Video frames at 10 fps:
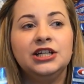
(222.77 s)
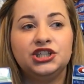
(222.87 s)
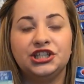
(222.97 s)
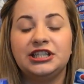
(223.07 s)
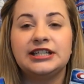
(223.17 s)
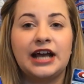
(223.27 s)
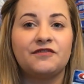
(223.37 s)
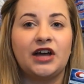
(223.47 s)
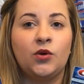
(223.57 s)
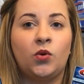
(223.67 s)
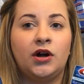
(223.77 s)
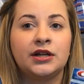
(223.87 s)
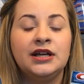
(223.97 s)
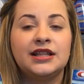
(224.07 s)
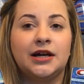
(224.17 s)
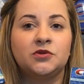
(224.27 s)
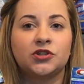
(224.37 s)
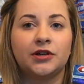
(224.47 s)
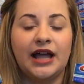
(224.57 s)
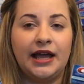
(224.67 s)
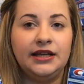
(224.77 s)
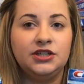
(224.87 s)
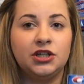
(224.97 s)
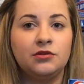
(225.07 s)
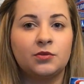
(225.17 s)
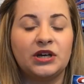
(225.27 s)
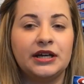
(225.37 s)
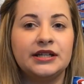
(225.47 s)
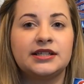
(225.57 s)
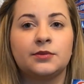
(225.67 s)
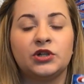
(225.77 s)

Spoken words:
She did have that one. That was on any toothpaste,